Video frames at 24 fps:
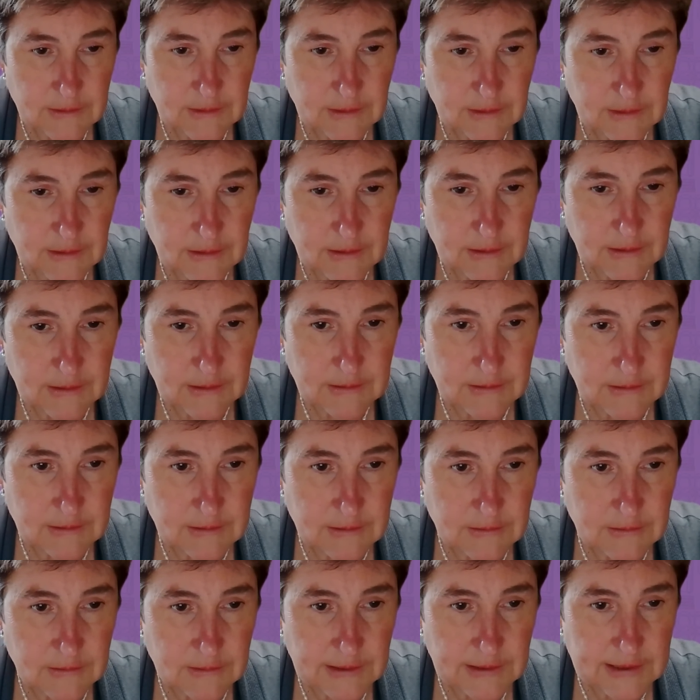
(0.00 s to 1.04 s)
uh,
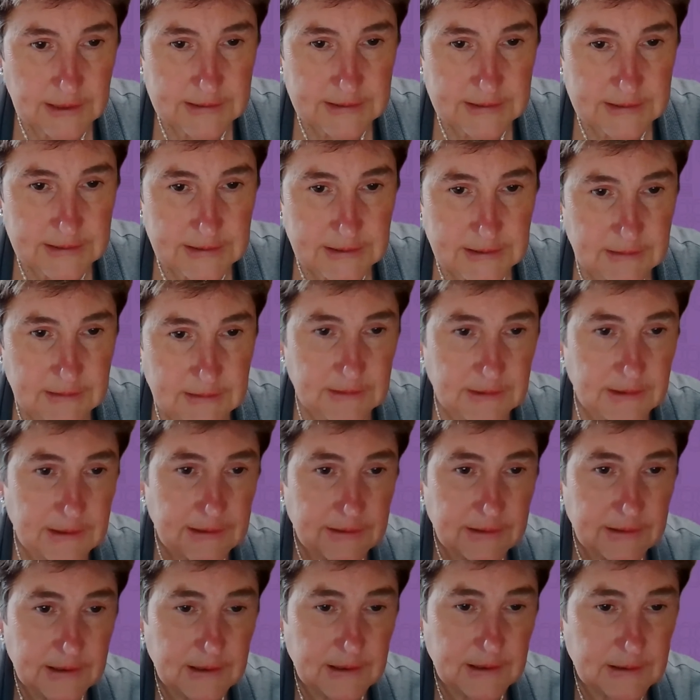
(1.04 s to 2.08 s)
that, yes, I,
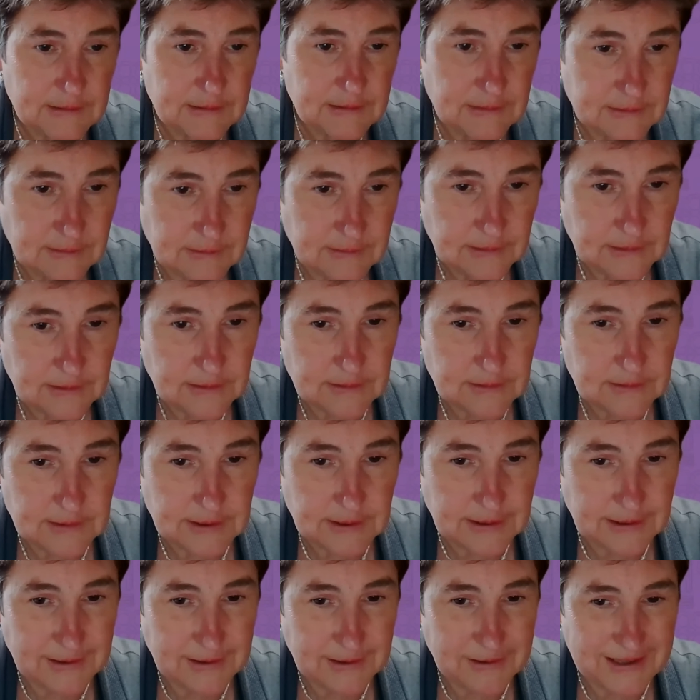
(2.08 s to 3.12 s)
I, think I succeeded.
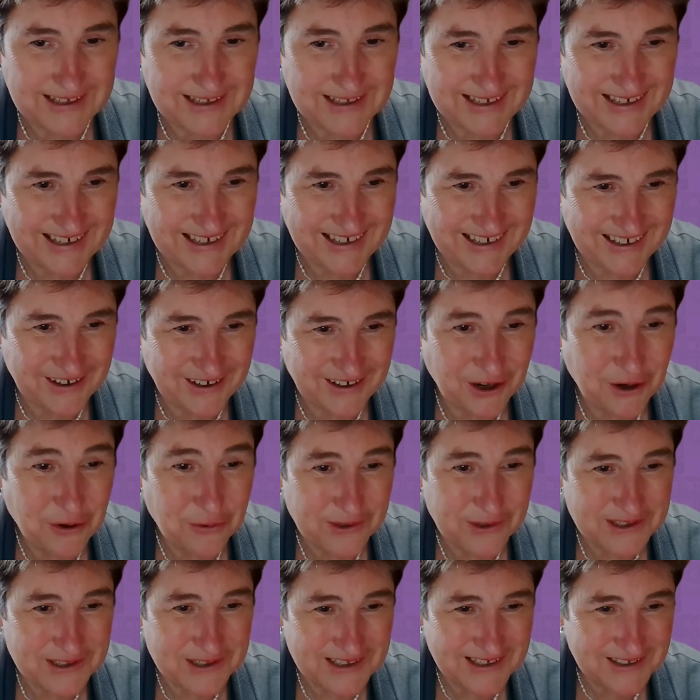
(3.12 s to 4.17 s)
yeah.
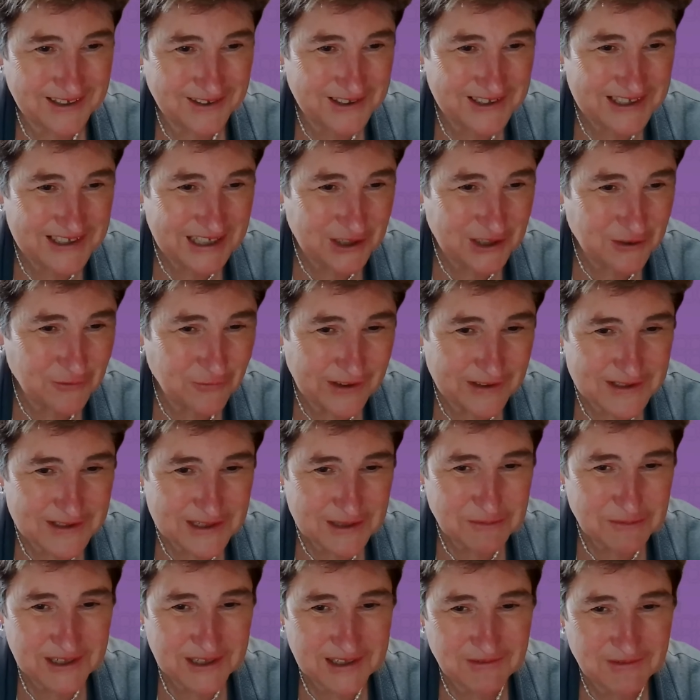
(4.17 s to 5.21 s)
Oh, and uh, looks like you found
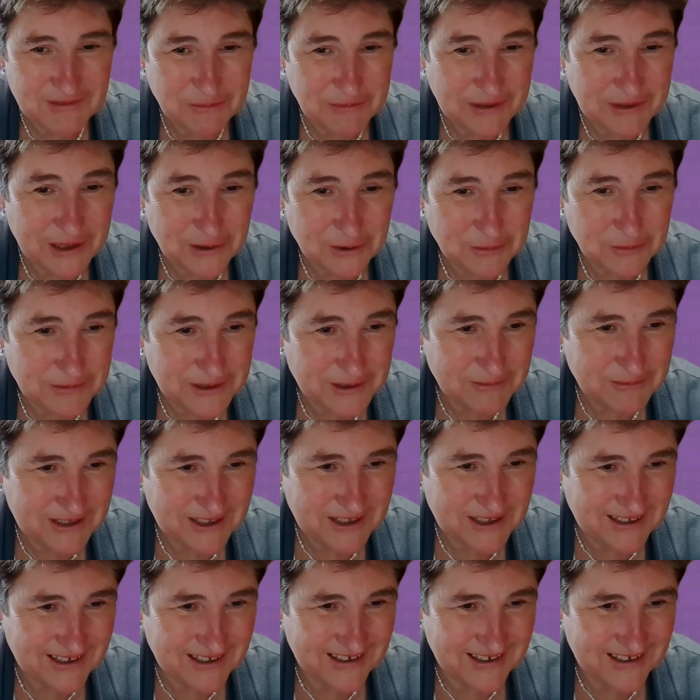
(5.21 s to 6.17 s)
something even better, maybe.